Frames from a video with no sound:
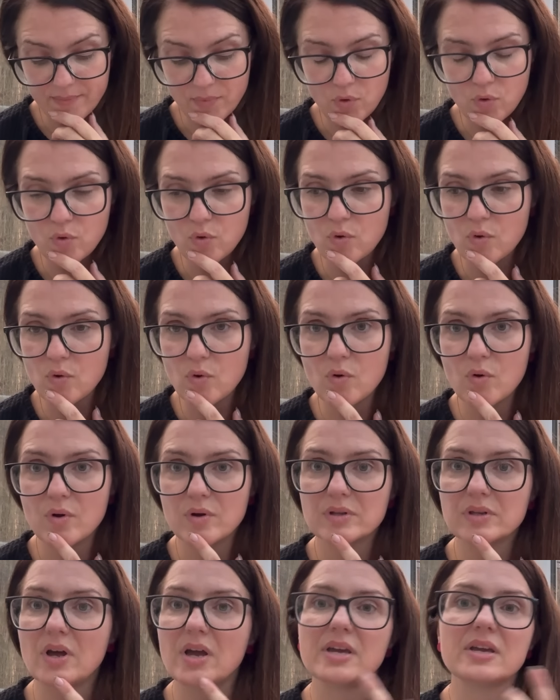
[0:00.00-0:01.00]
or
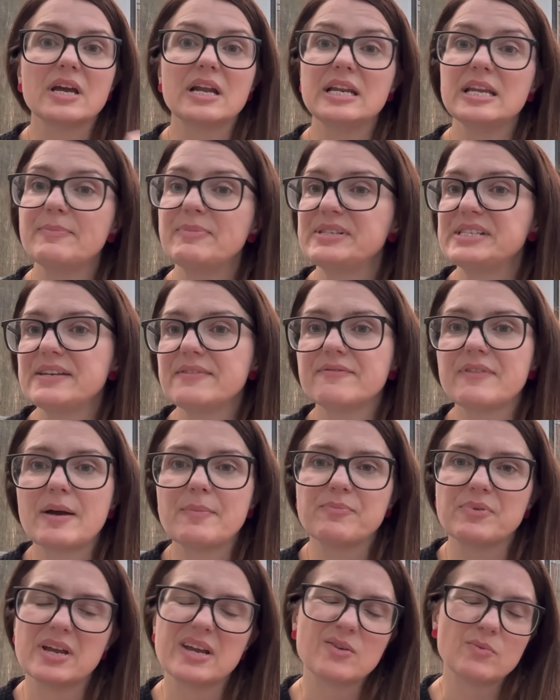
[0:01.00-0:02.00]
like a Liberty
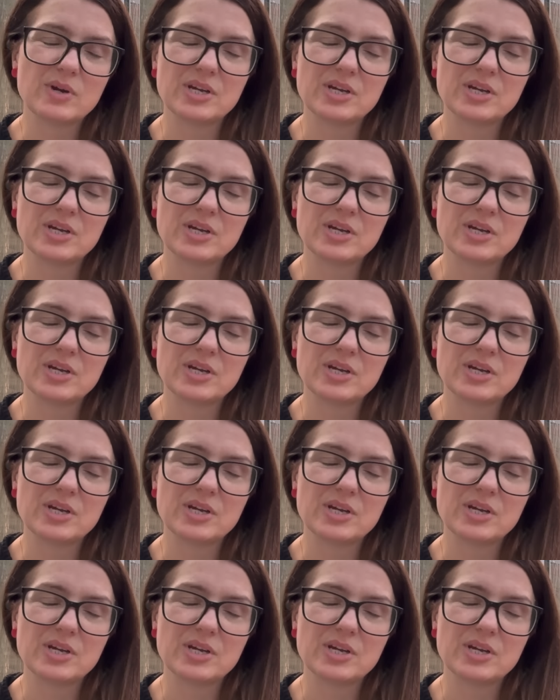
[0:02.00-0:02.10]
fabric,